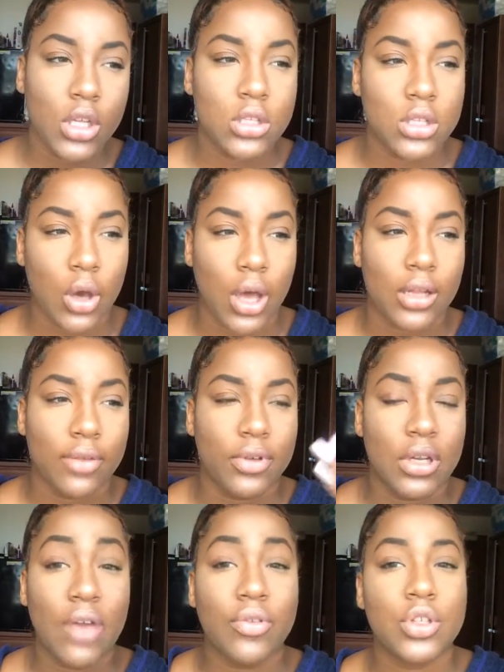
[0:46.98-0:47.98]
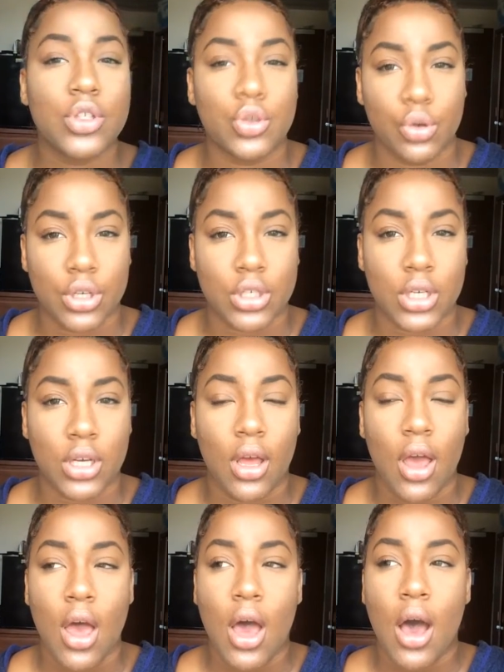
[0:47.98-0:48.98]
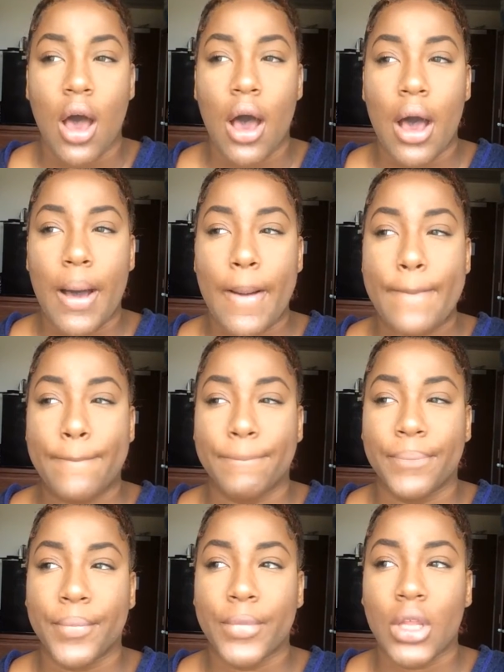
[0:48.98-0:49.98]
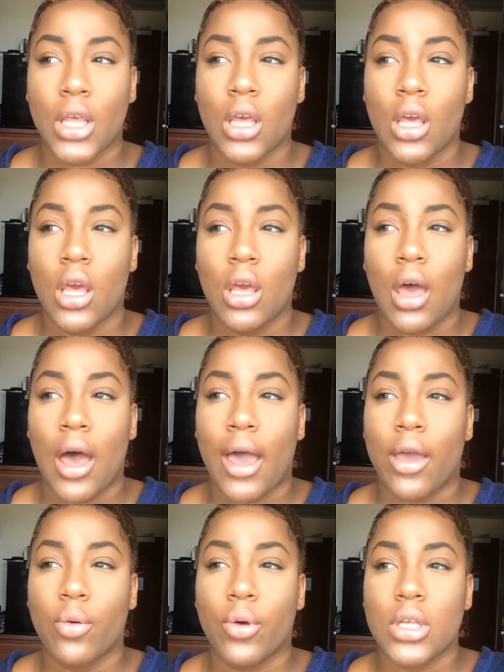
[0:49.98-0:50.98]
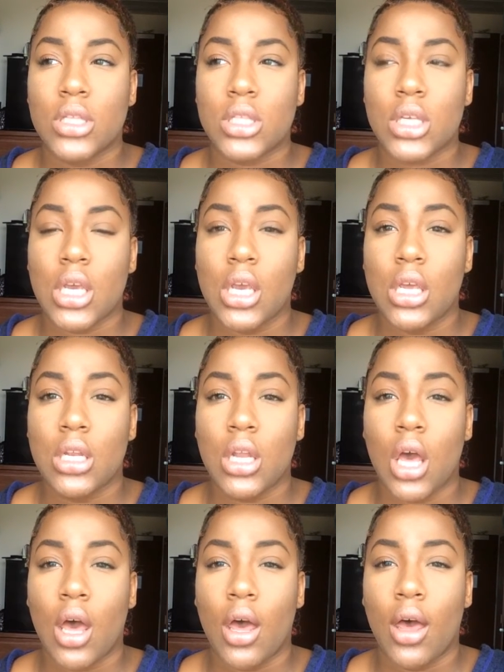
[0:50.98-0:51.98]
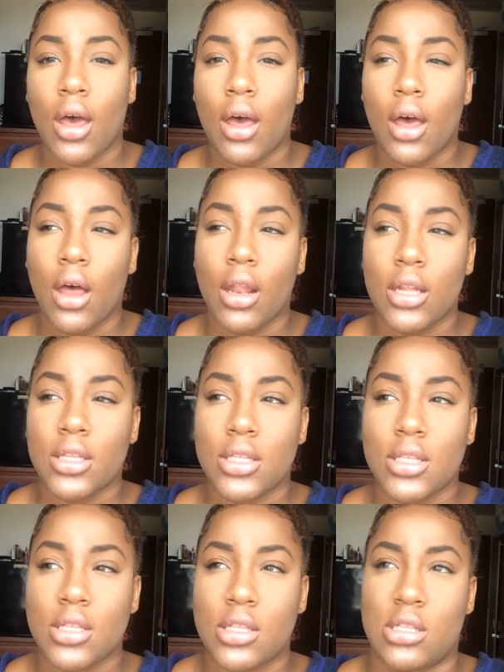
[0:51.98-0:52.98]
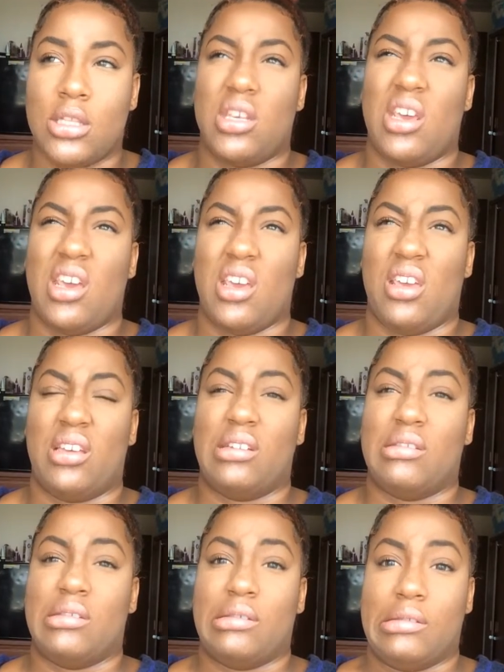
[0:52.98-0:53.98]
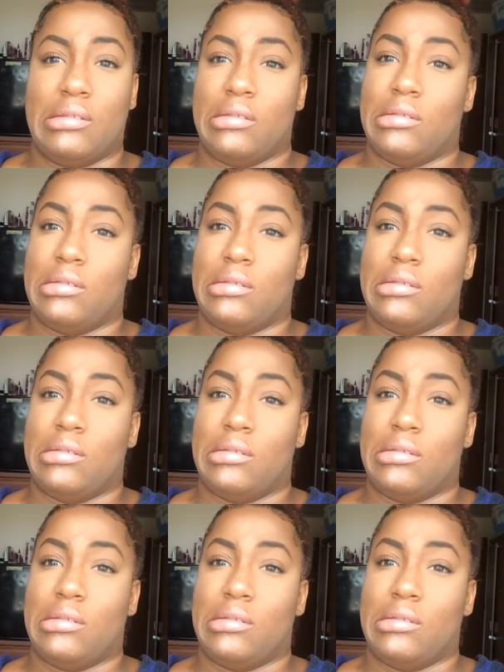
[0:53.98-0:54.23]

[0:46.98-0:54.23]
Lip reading: So I lived in Evans, Georgia. I was in, let's say,